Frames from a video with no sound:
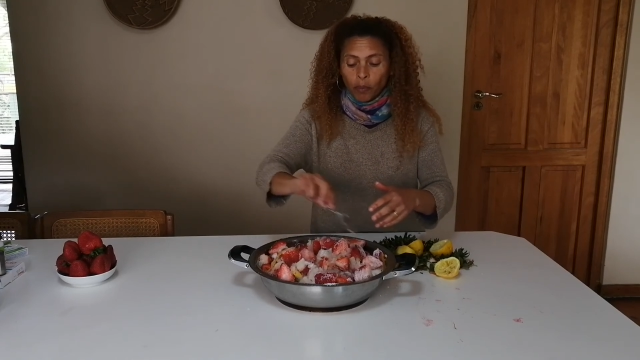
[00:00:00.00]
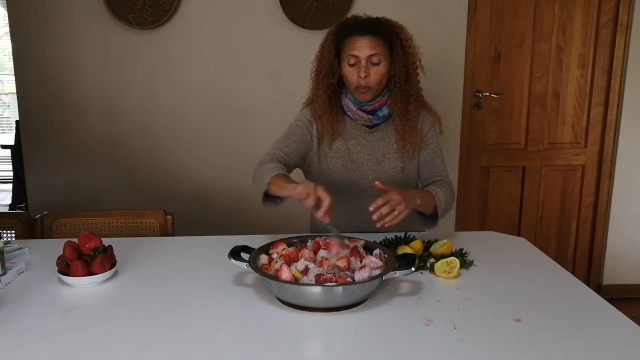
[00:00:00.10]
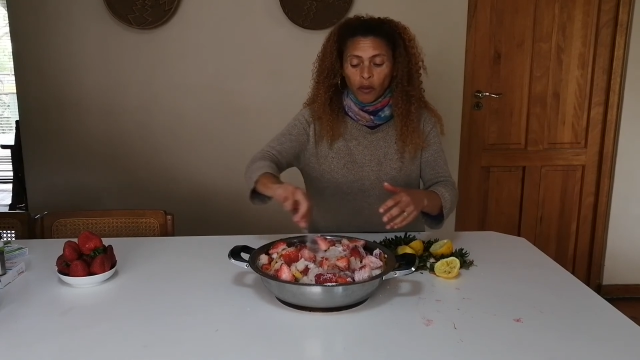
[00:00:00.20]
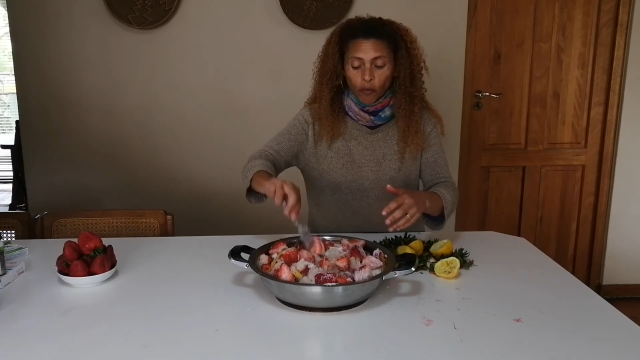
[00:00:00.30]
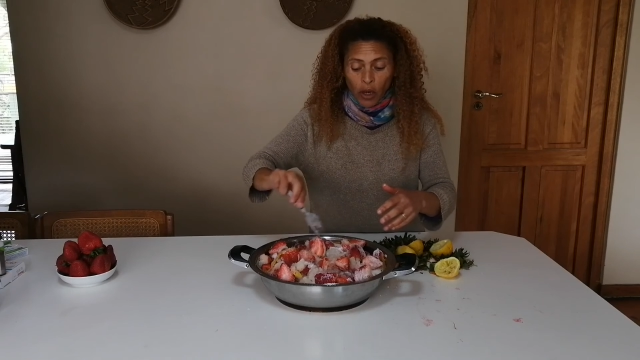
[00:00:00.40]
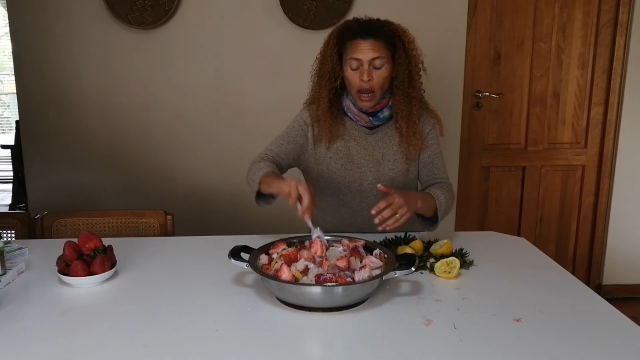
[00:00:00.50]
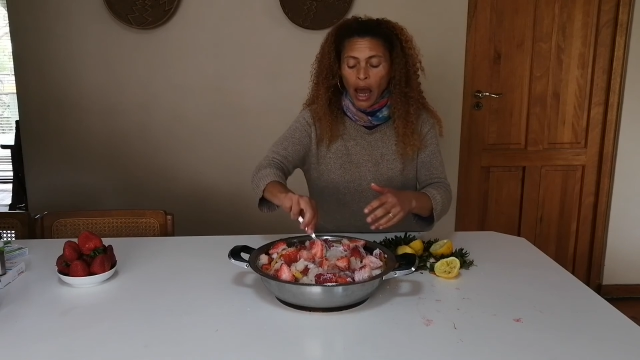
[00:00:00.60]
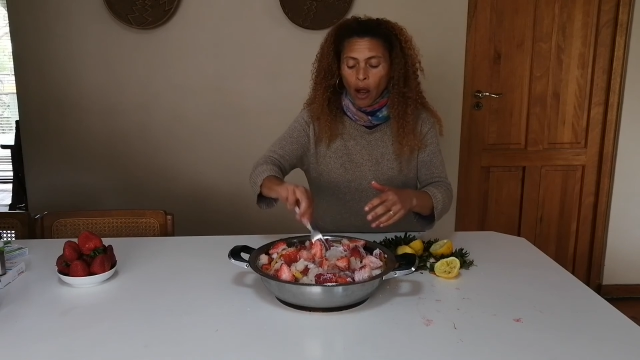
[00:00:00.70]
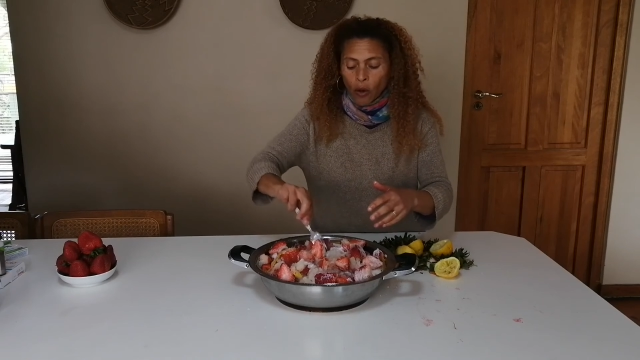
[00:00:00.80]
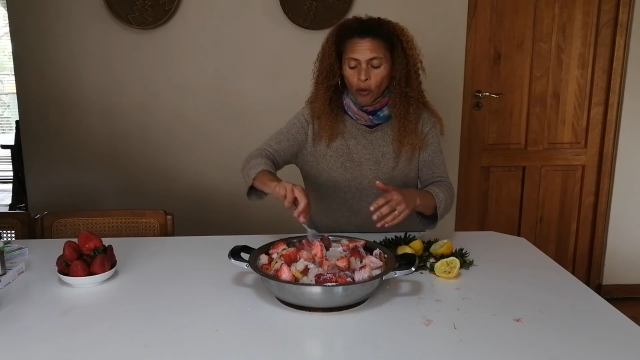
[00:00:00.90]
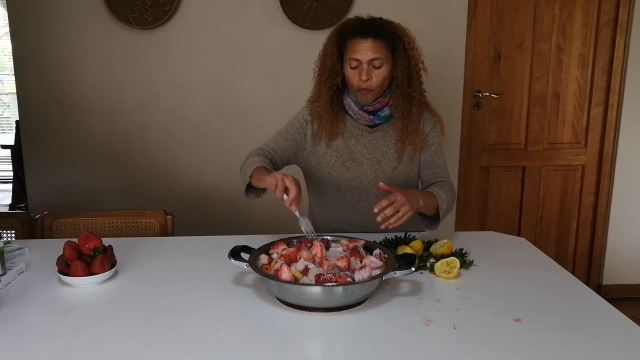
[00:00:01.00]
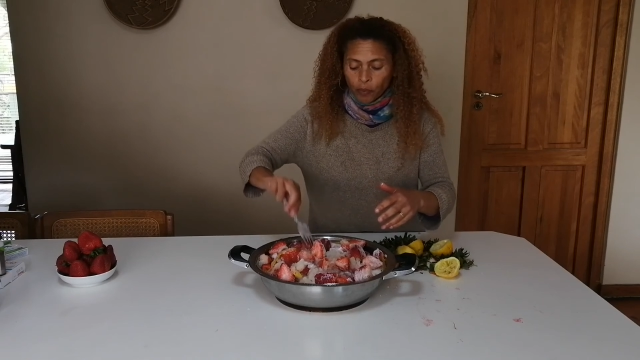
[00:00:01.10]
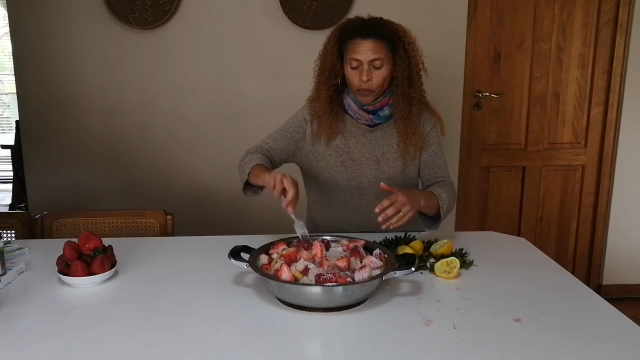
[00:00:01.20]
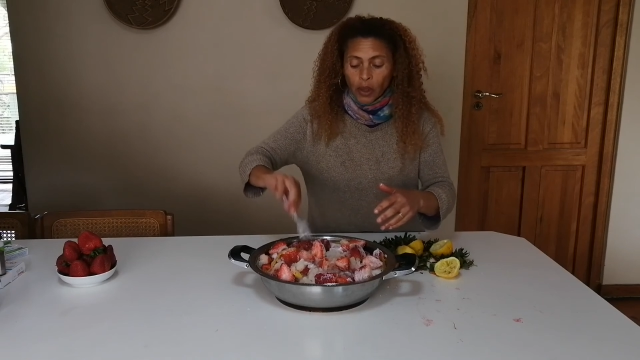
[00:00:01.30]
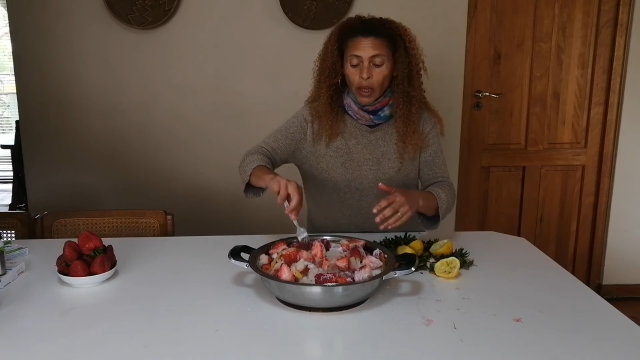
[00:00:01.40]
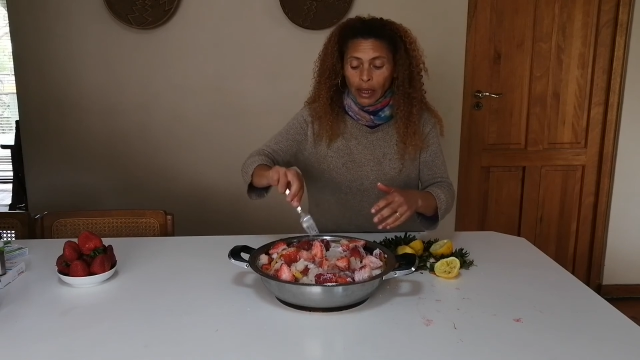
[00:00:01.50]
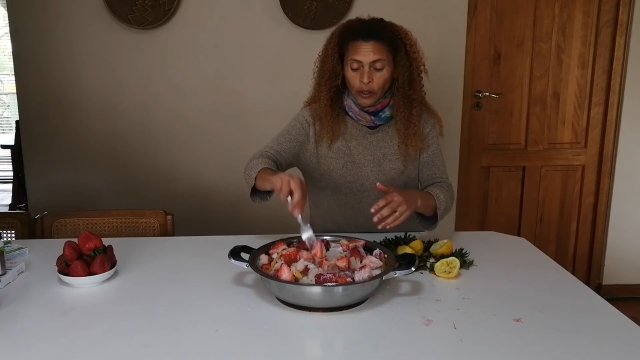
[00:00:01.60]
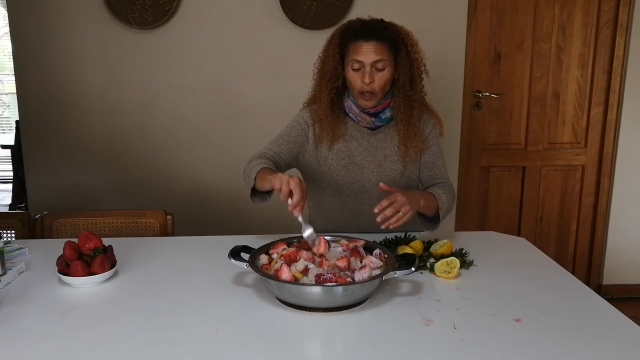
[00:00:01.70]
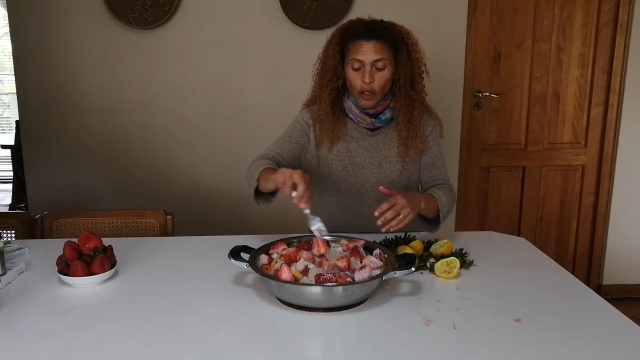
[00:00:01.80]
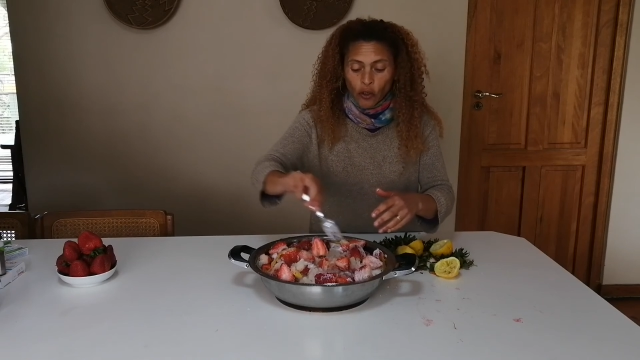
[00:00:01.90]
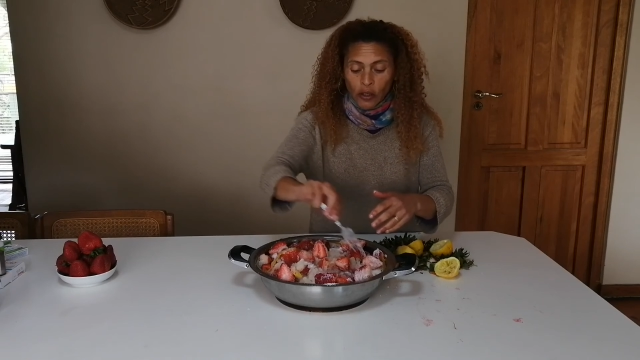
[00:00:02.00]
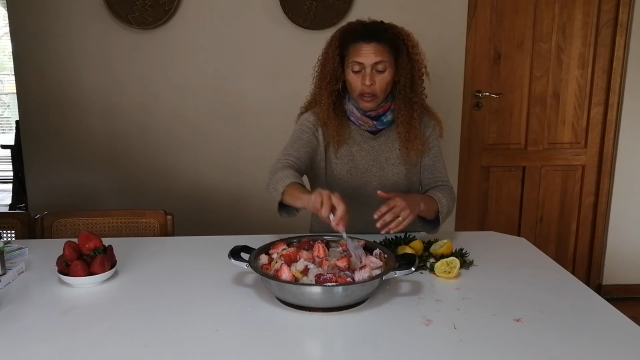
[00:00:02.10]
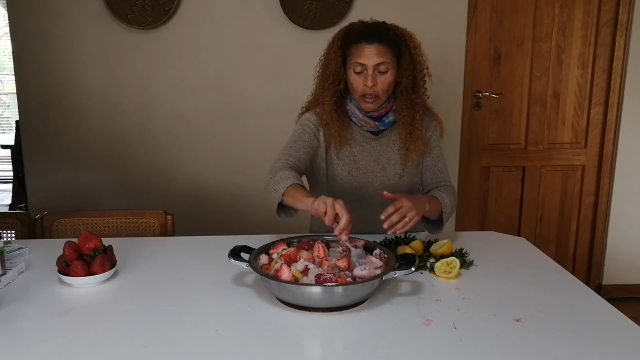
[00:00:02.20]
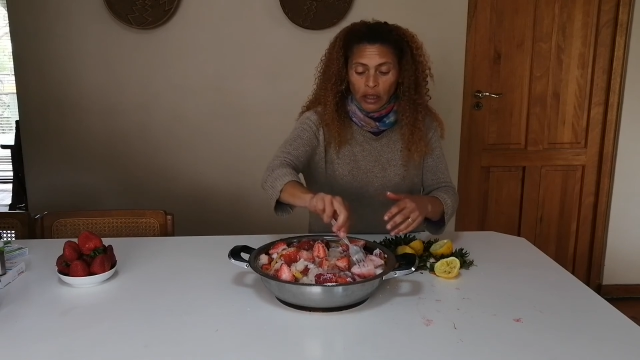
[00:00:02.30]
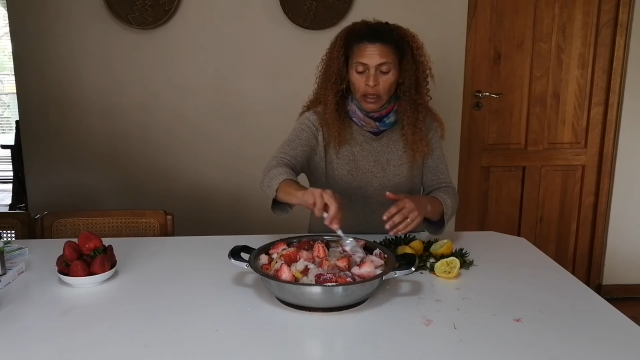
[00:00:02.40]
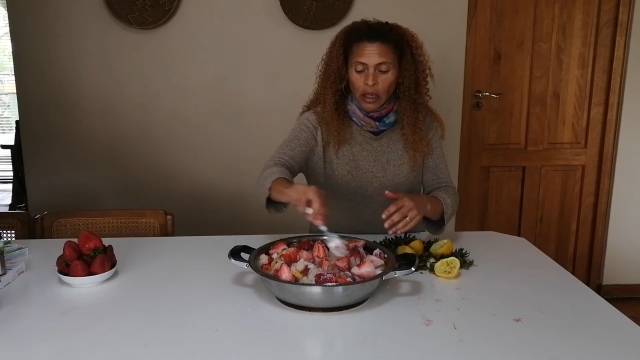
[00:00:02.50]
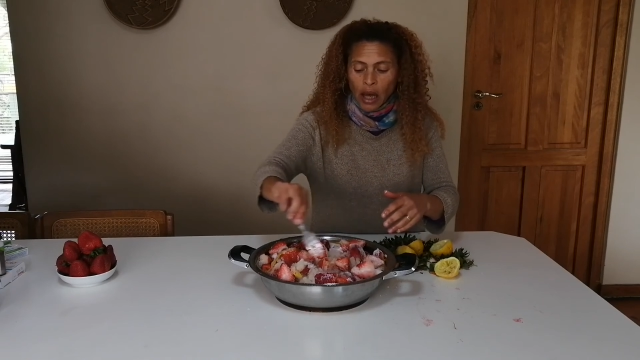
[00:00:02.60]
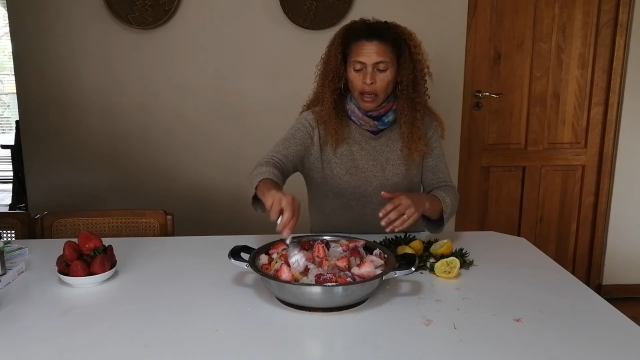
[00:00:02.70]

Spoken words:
But for now, it's going to sit in here